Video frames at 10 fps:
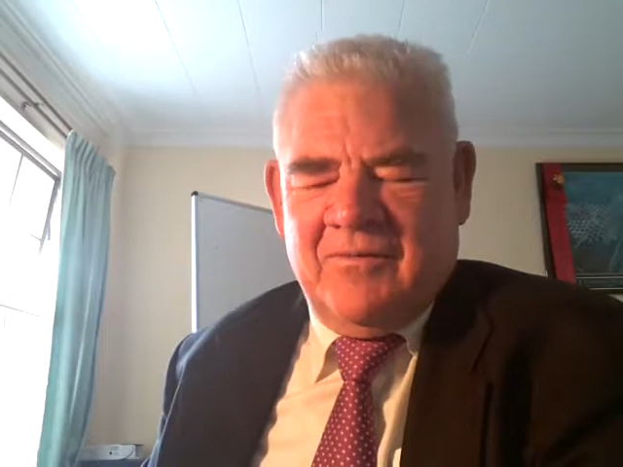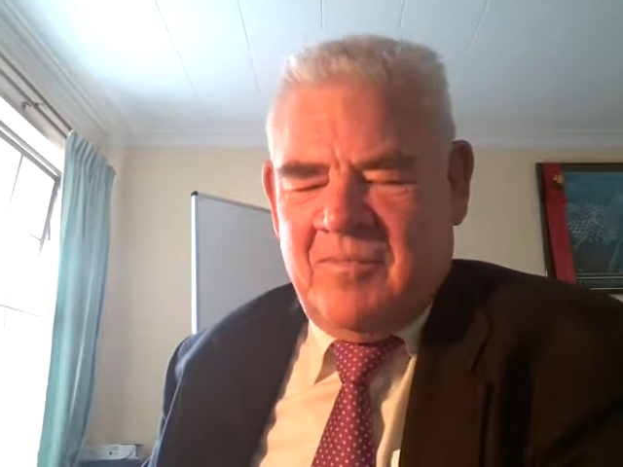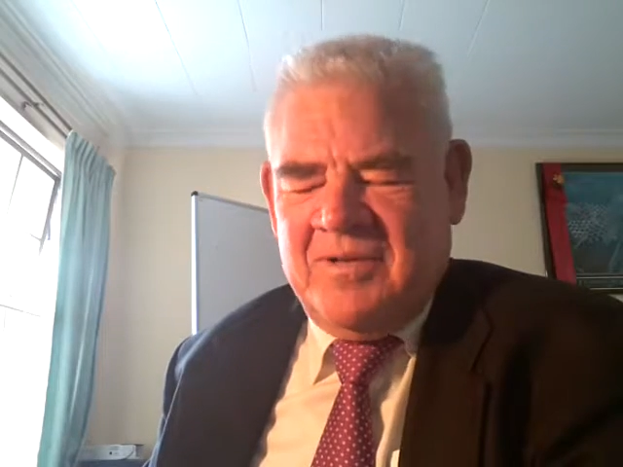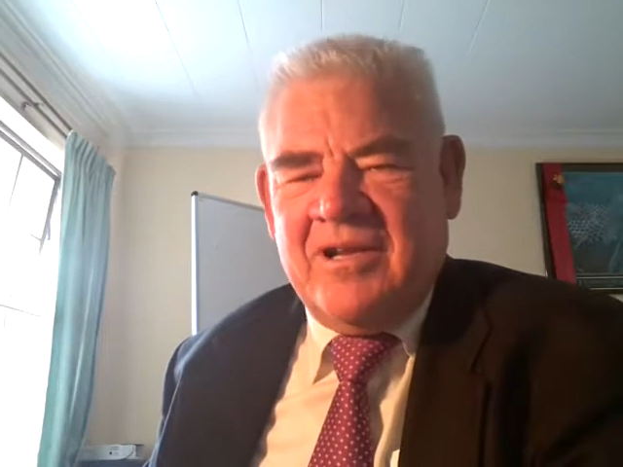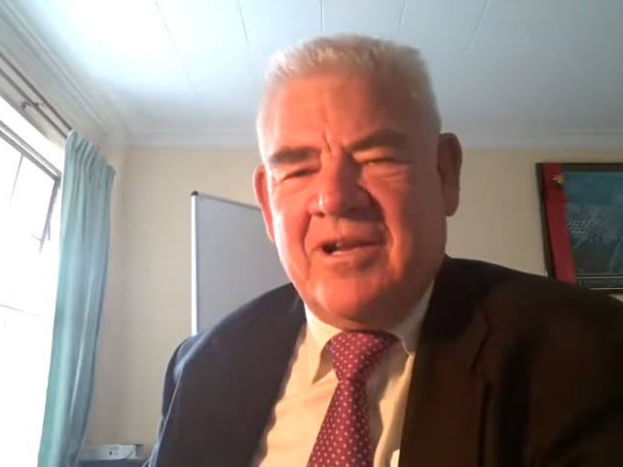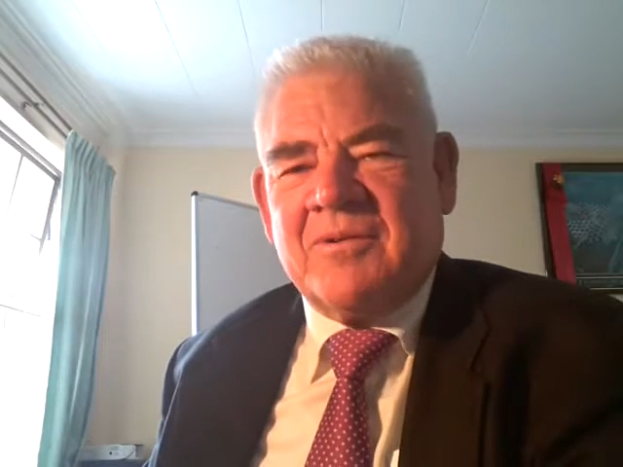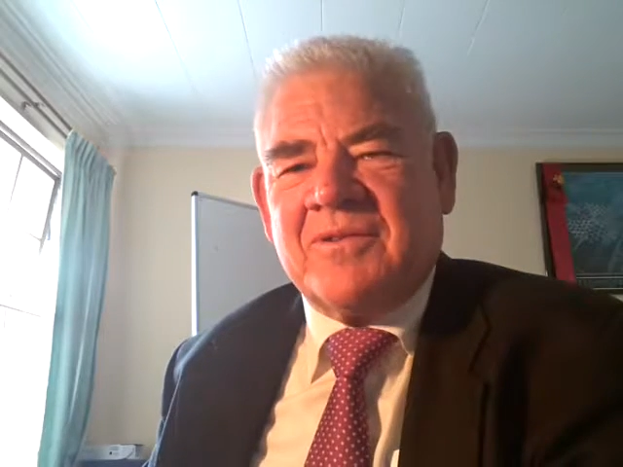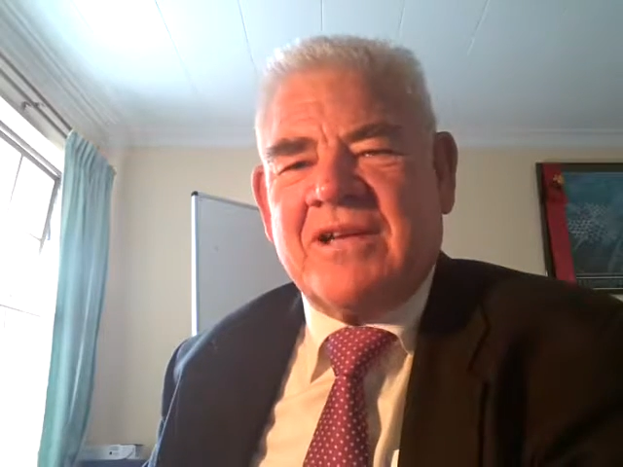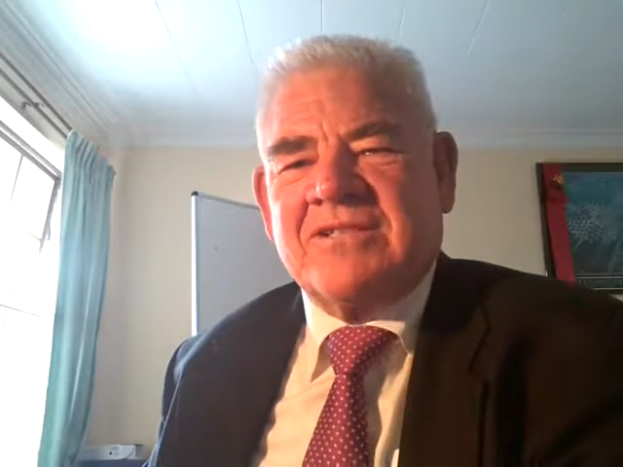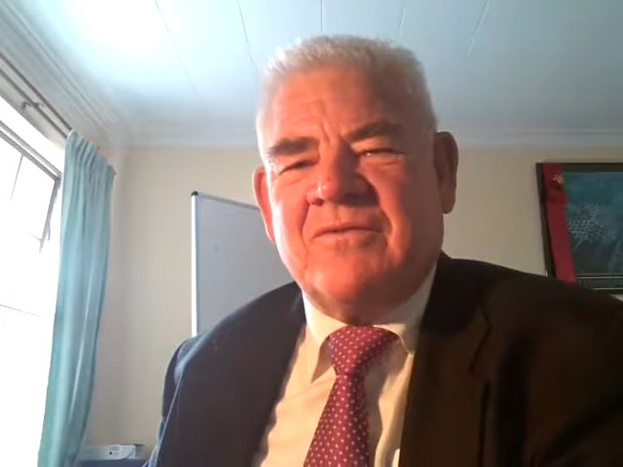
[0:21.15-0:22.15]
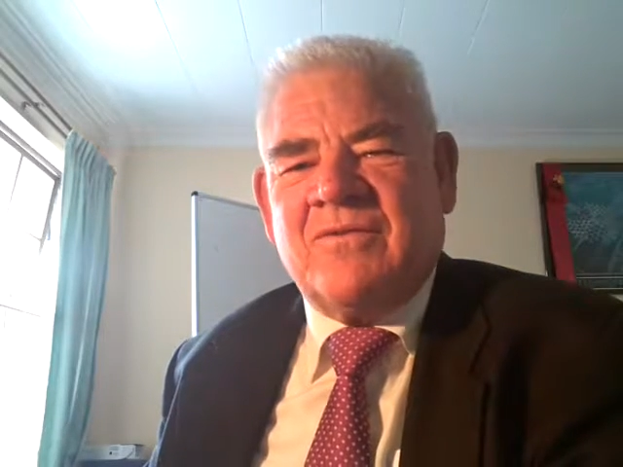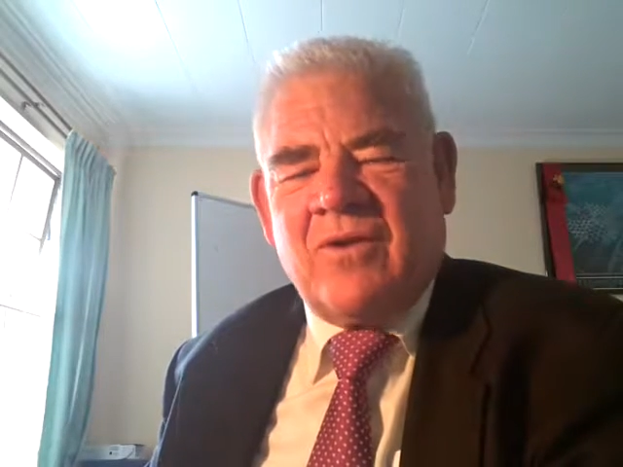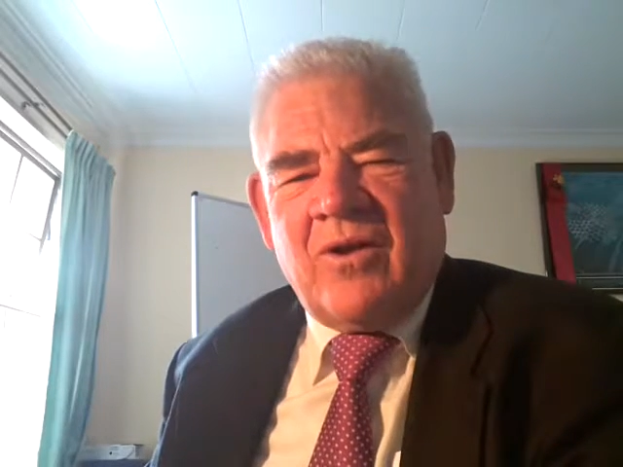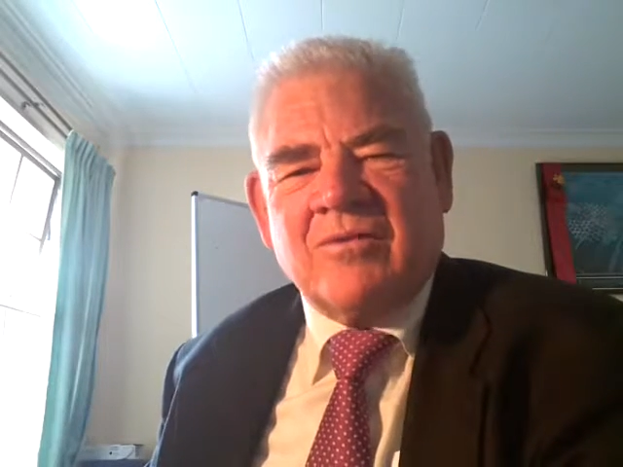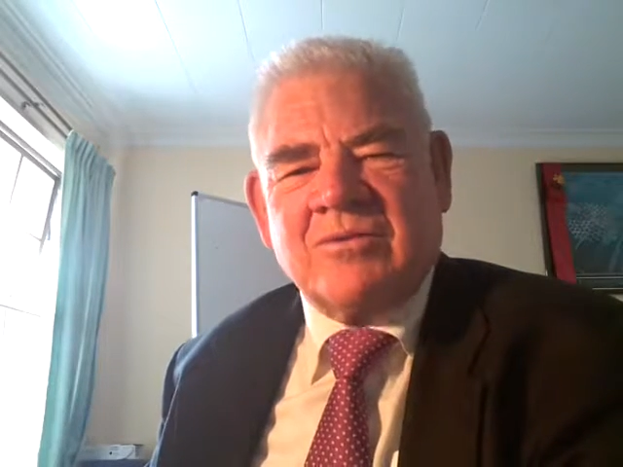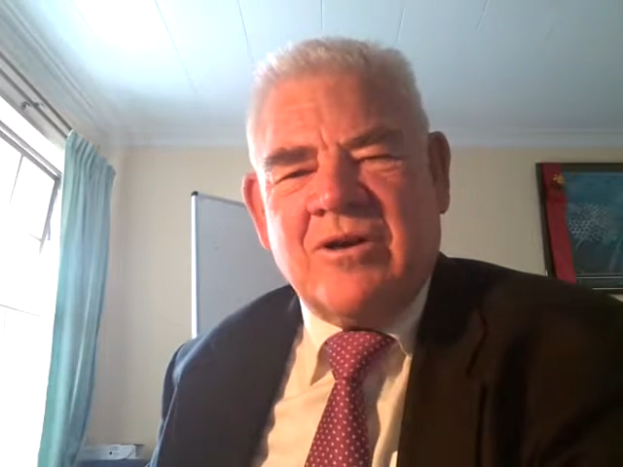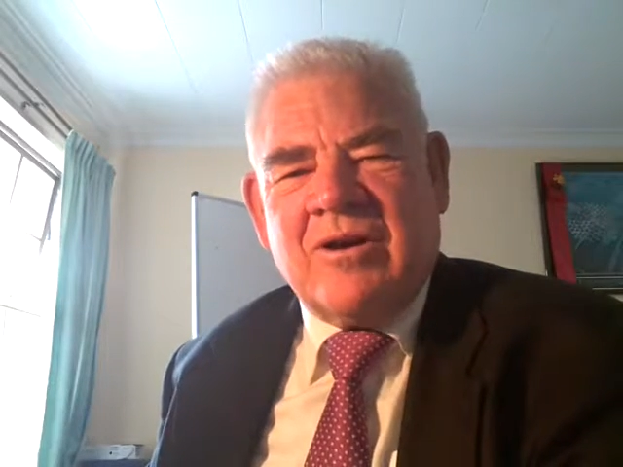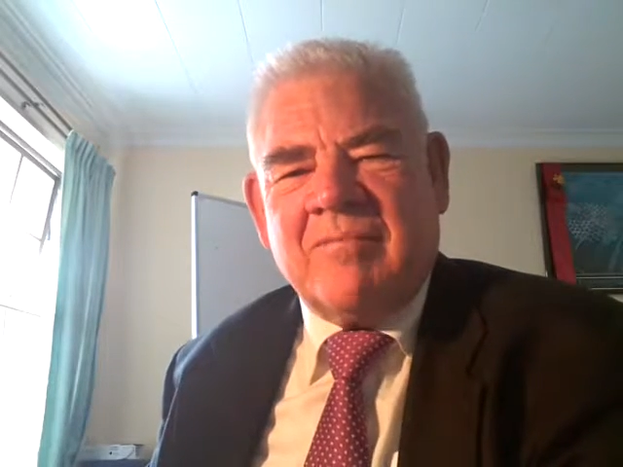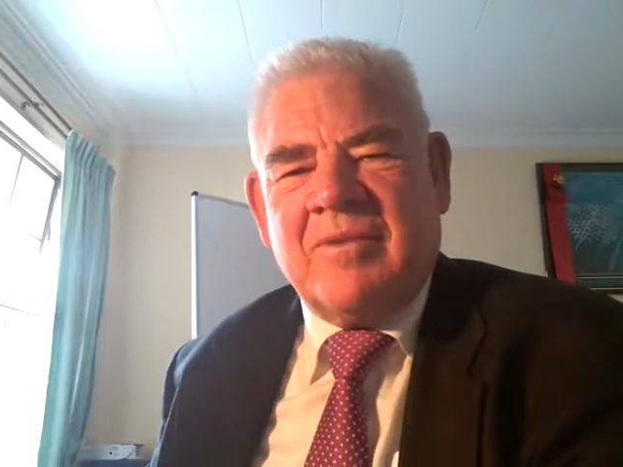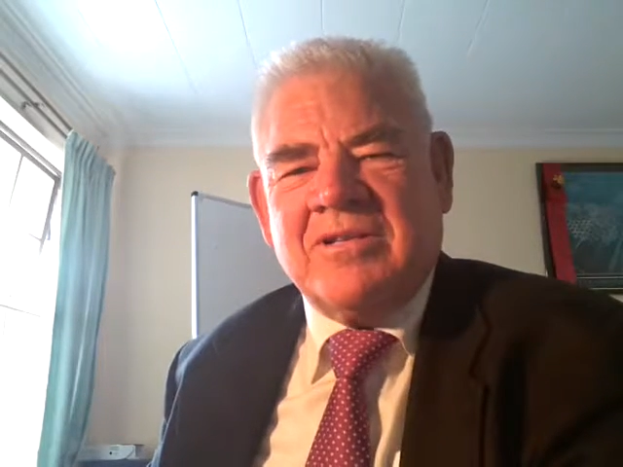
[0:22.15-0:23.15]
We've been dealing with Ashley for a long
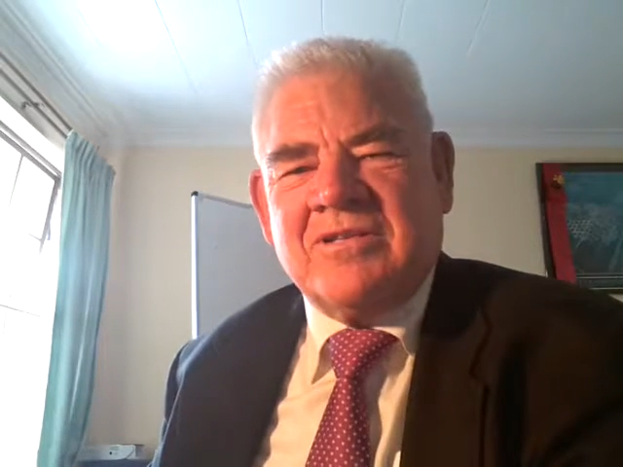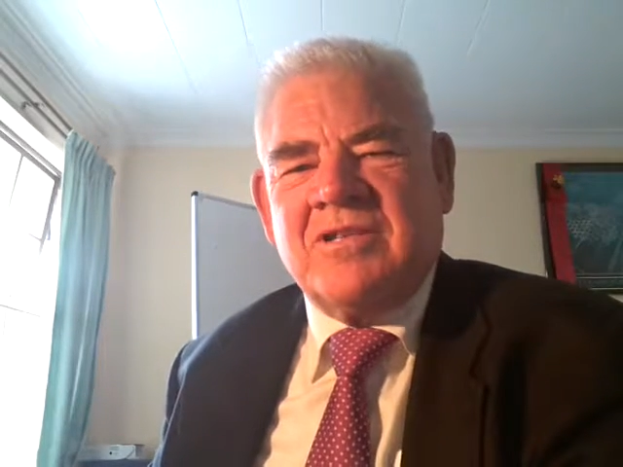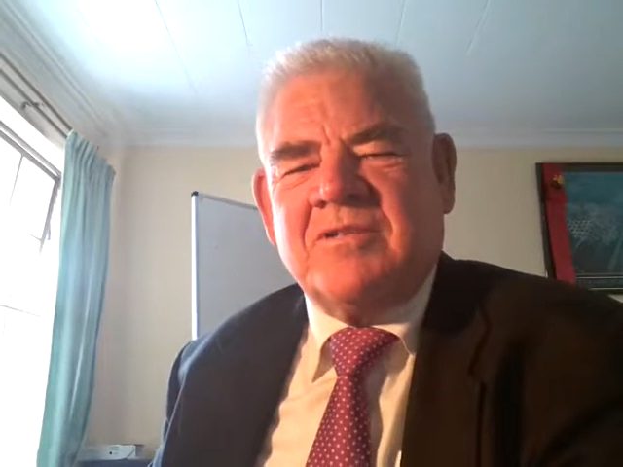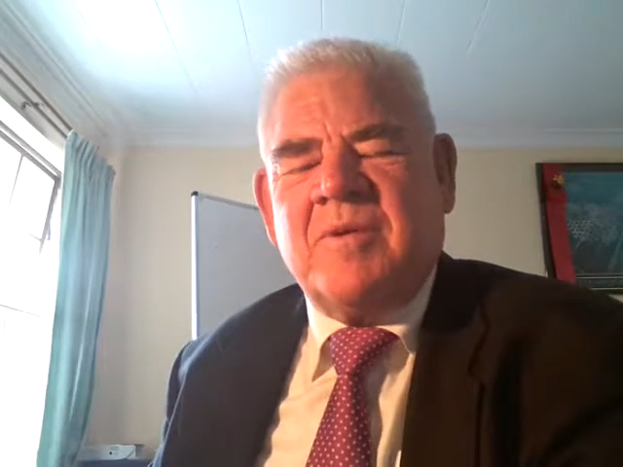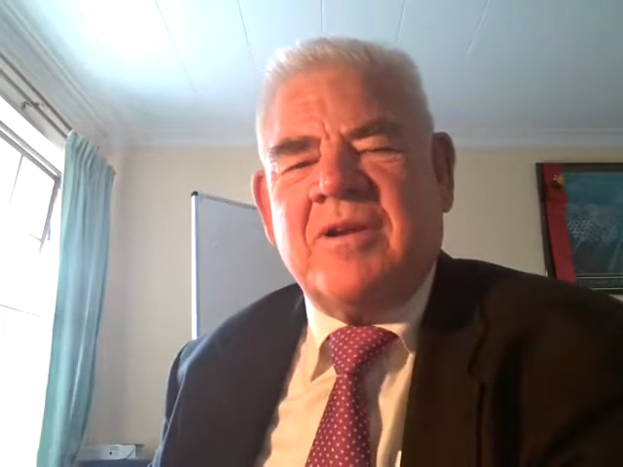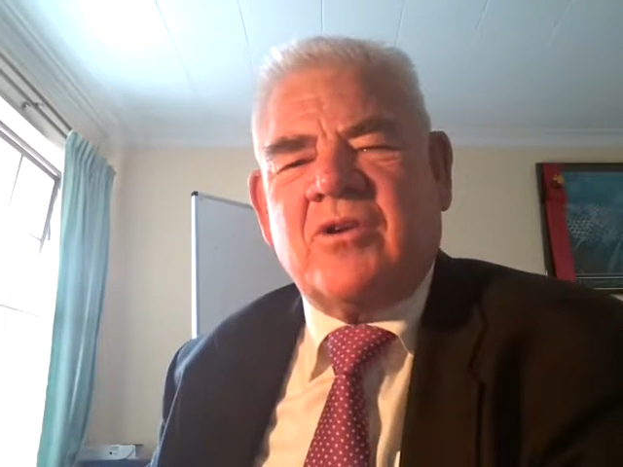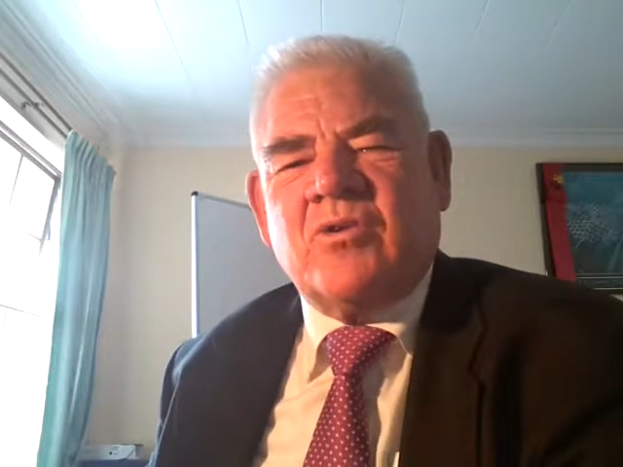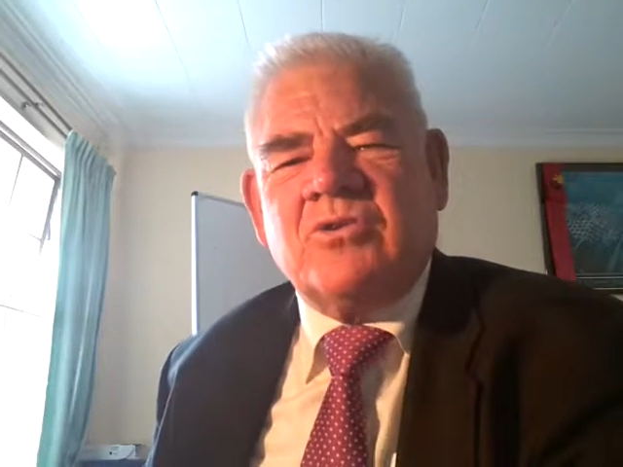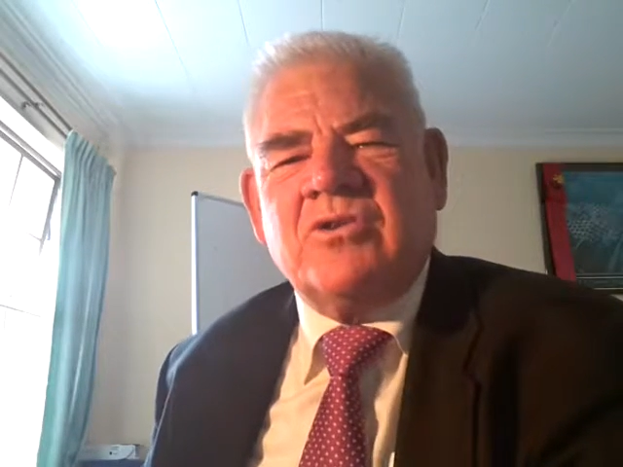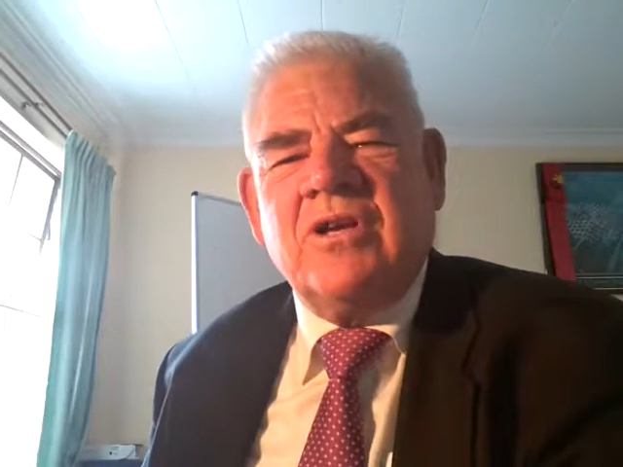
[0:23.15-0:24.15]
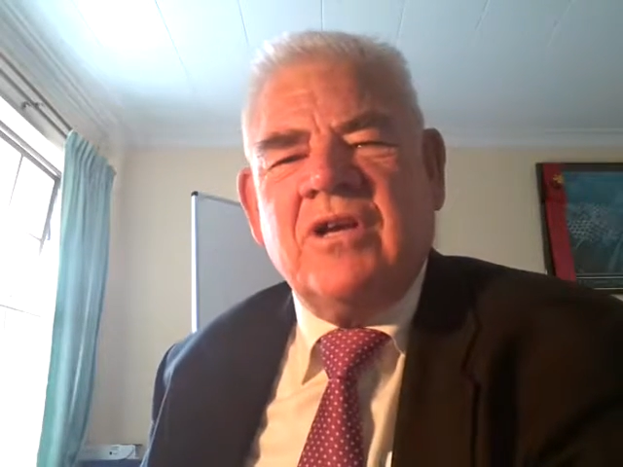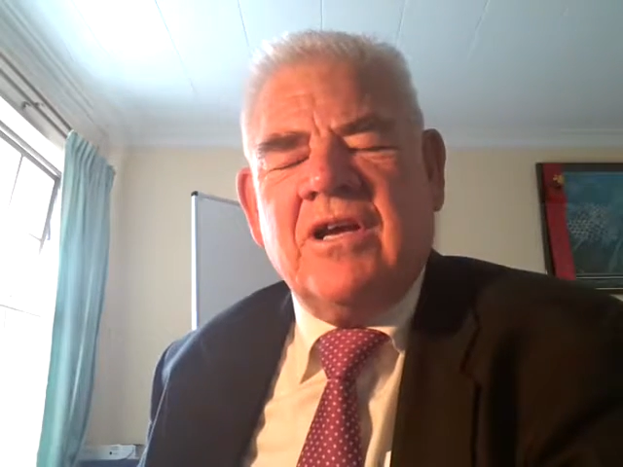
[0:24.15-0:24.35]
time, and he's been a good